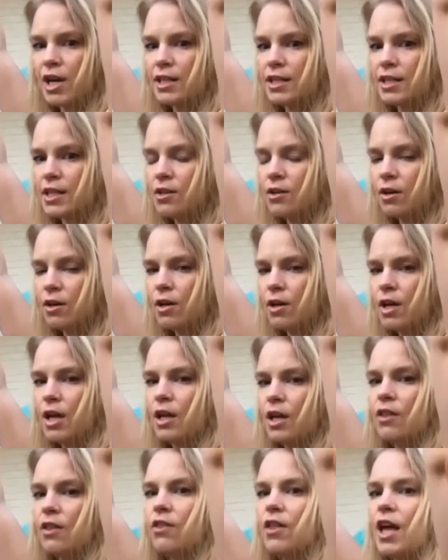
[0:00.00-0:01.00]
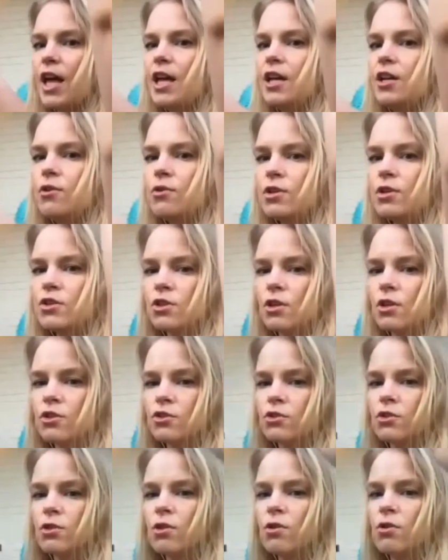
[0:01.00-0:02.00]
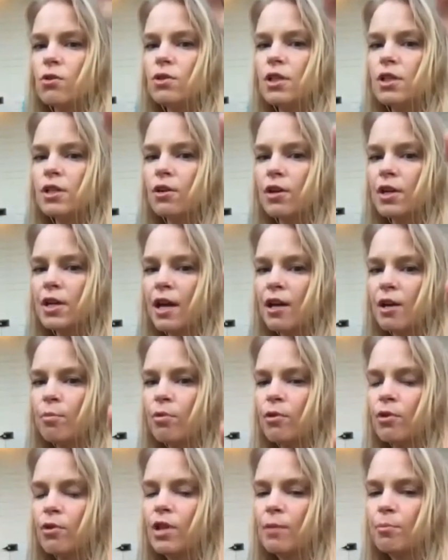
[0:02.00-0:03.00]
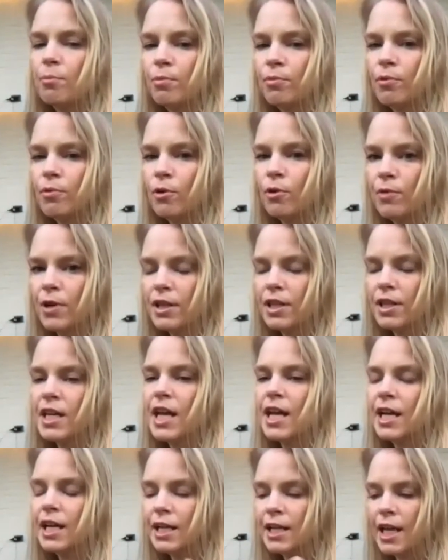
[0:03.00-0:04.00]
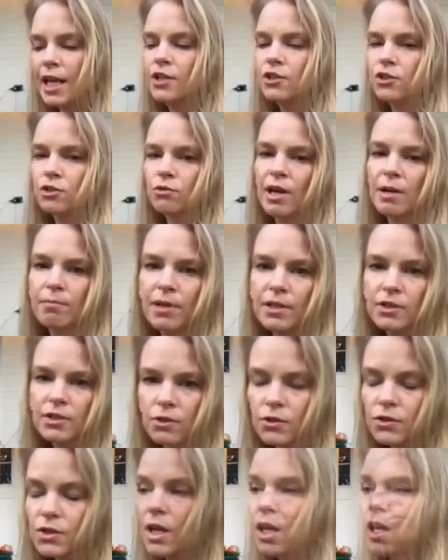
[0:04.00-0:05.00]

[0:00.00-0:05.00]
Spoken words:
here. Then you can start slowly learning how to pull up appropriately and engage the right muscles.